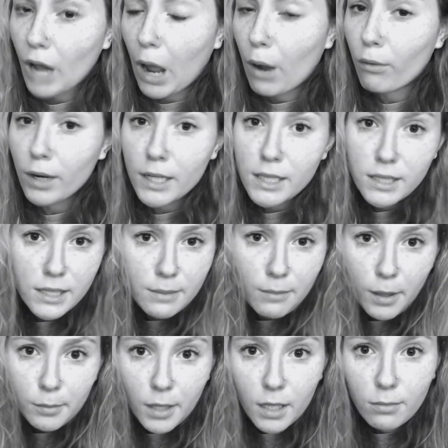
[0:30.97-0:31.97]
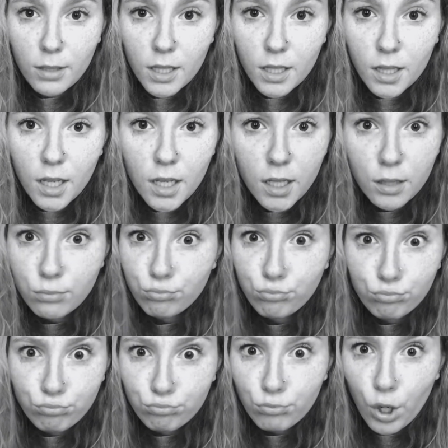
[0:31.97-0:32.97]
I wanted to see my baby. Like,
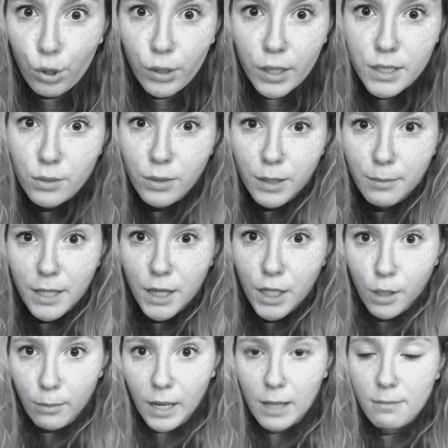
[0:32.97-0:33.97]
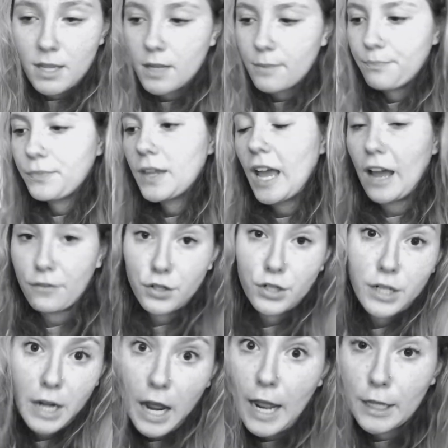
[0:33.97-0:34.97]
who doesn't want to meet their baby after
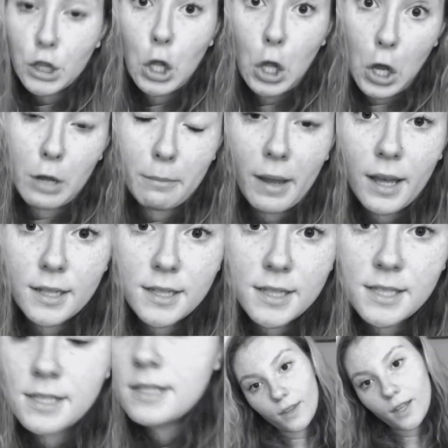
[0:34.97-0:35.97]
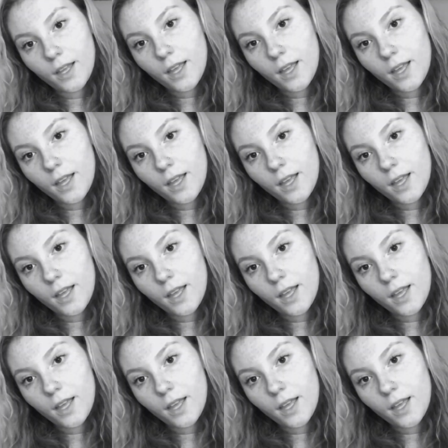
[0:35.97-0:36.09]
9 long months?